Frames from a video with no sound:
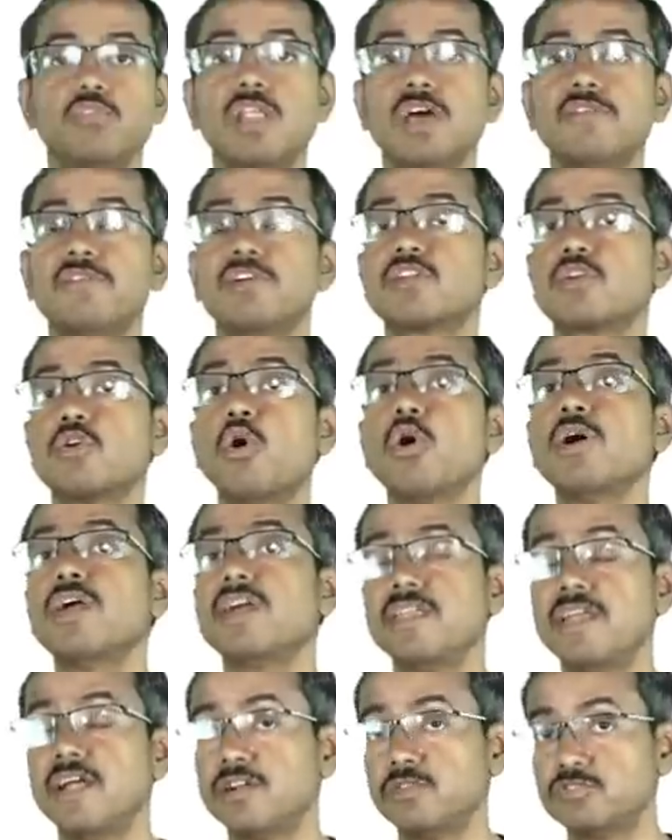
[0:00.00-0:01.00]
And you'll have a raw
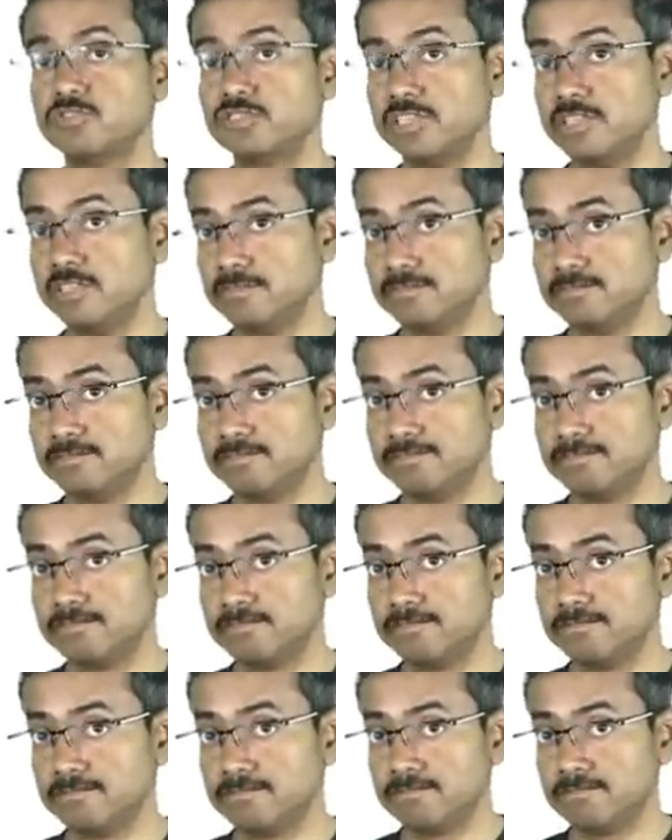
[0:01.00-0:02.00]
area to see.
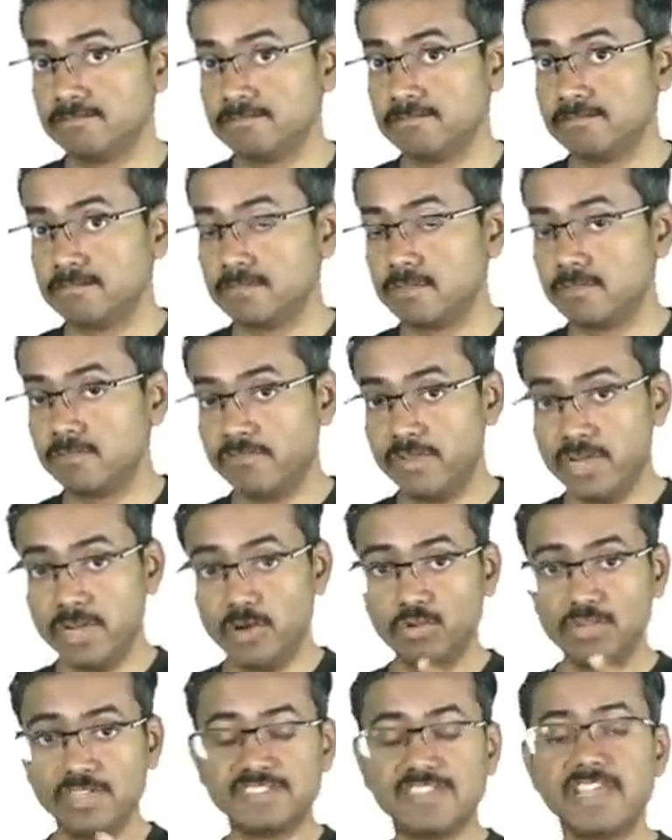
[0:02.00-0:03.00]
We
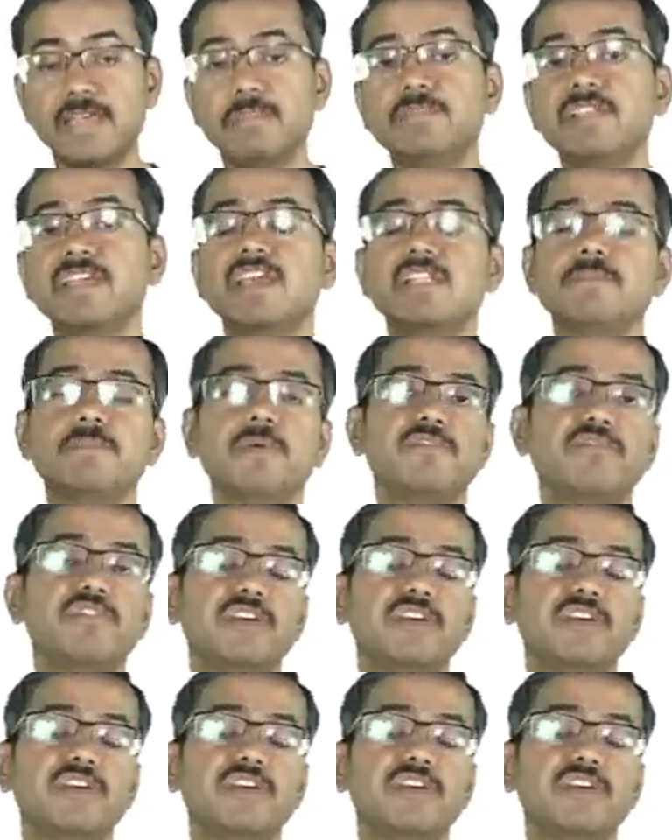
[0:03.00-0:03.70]
do the same thing in